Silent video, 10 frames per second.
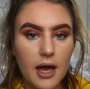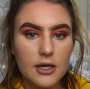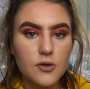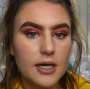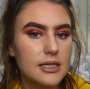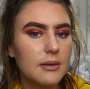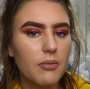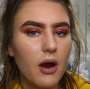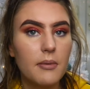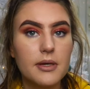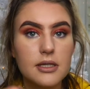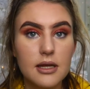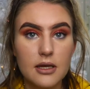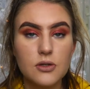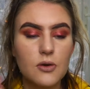a hydrating primer, so
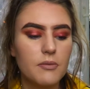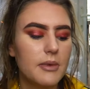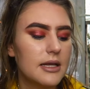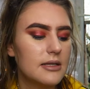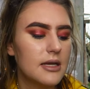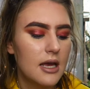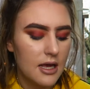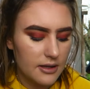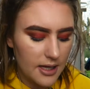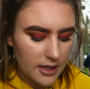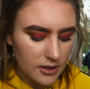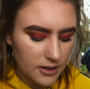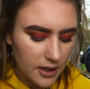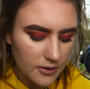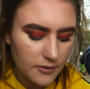that sort of means that, you
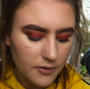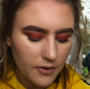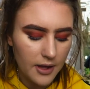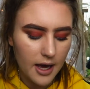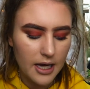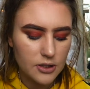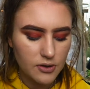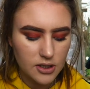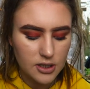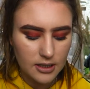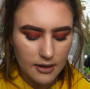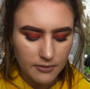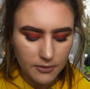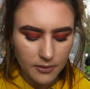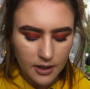know, you've got that hydration
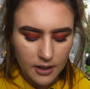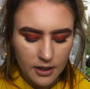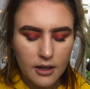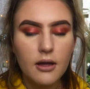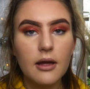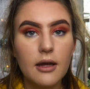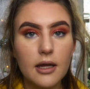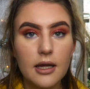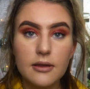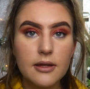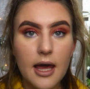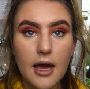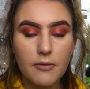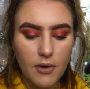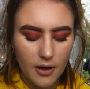level in
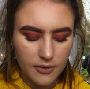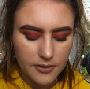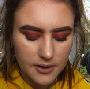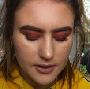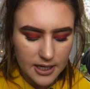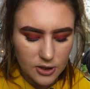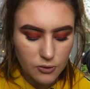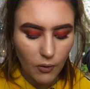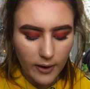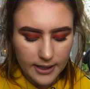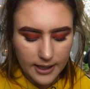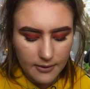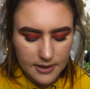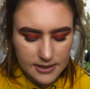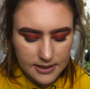there rather than it drying
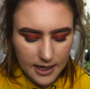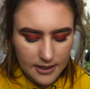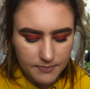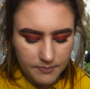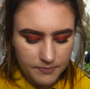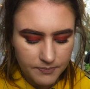out your skin.